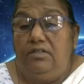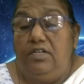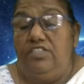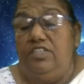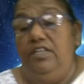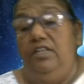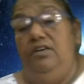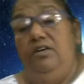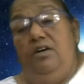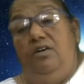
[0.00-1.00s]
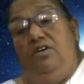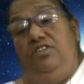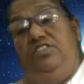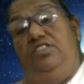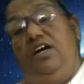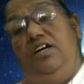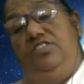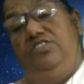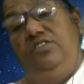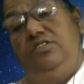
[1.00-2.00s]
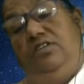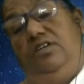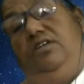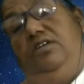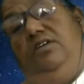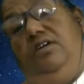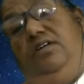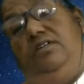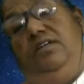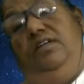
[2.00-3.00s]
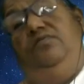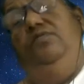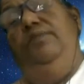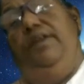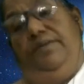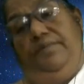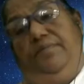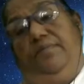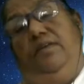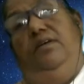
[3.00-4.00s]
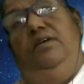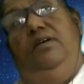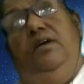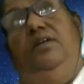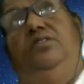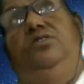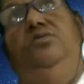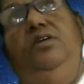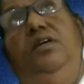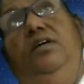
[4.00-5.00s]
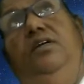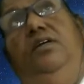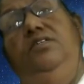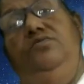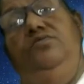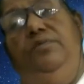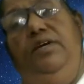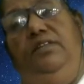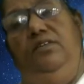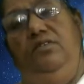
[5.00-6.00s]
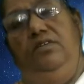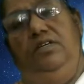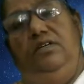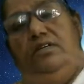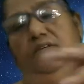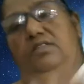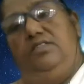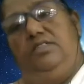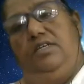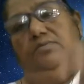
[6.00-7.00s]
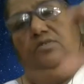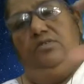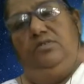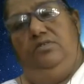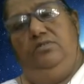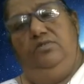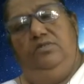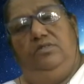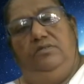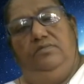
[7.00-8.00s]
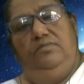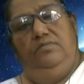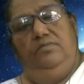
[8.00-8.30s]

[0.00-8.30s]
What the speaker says: touch any or charge at any woman. And so here, these women, they steps onto those